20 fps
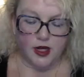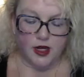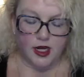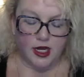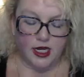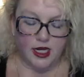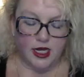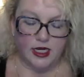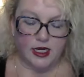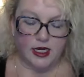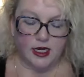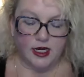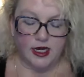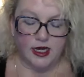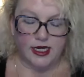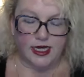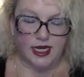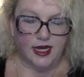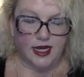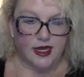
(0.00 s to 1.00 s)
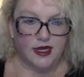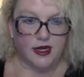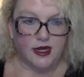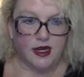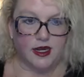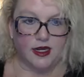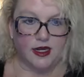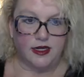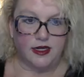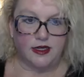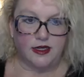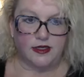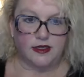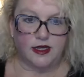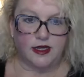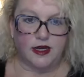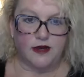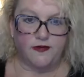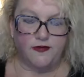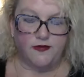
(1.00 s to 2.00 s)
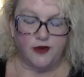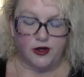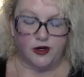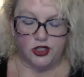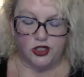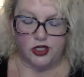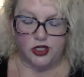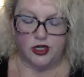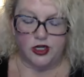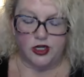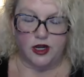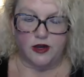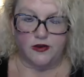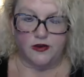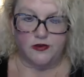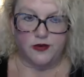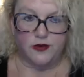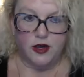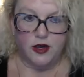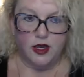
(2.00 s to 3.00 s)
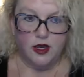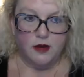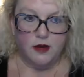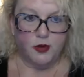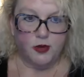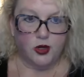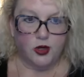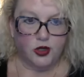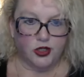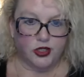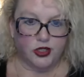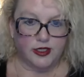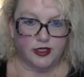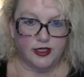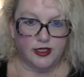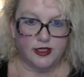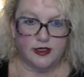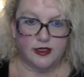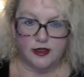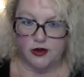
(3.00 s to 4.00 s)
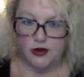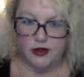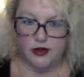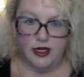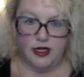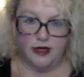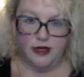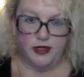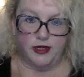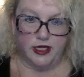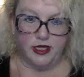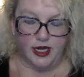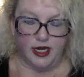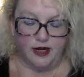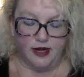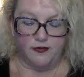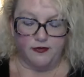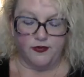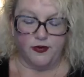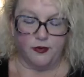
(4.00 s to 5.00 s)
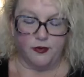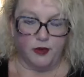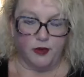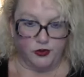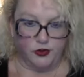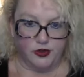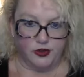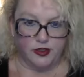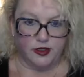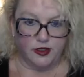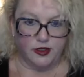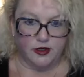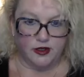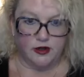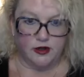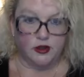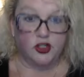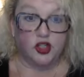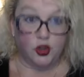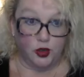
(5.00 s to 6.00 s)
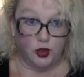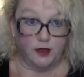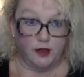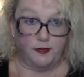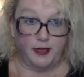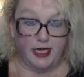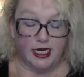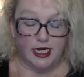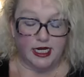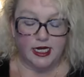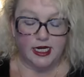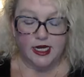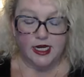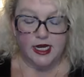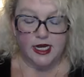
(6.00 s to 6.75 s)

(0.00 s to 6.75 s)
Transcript: it is a function of purchases are the name of the game for most, should be.